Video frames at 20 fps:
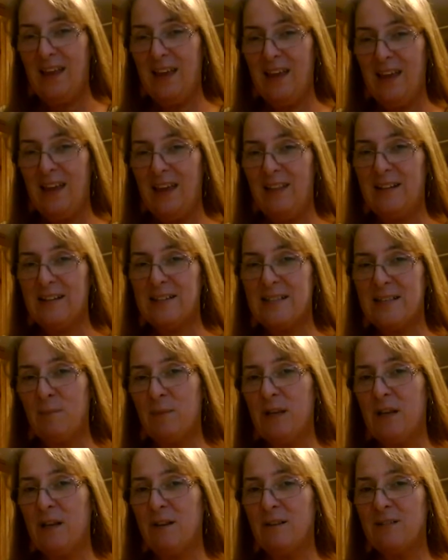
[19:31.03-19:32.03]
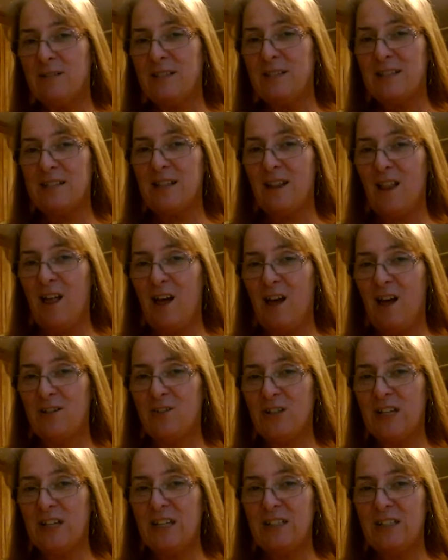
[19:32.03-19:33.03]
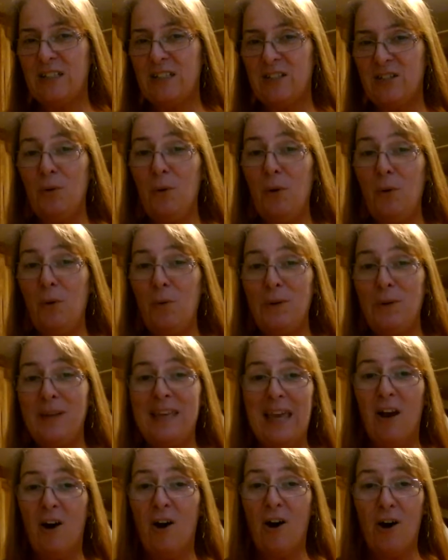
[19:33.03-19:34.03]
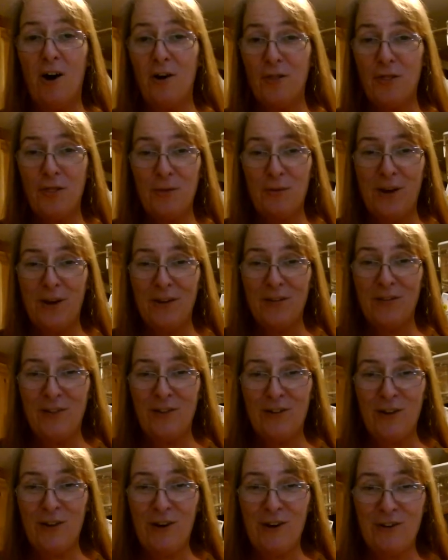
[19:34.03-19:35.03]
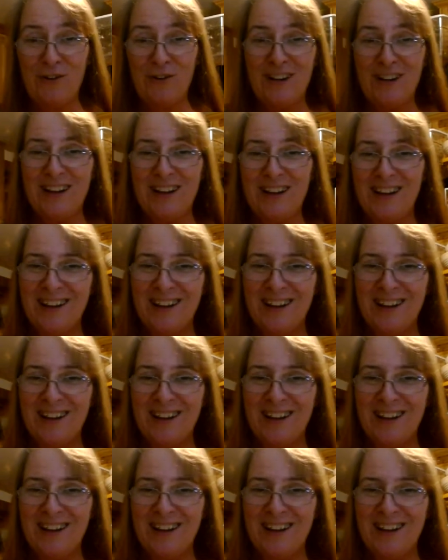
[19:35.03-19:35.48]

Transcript: and then somebody goes and does laundry do you know what we get all throughout the laundry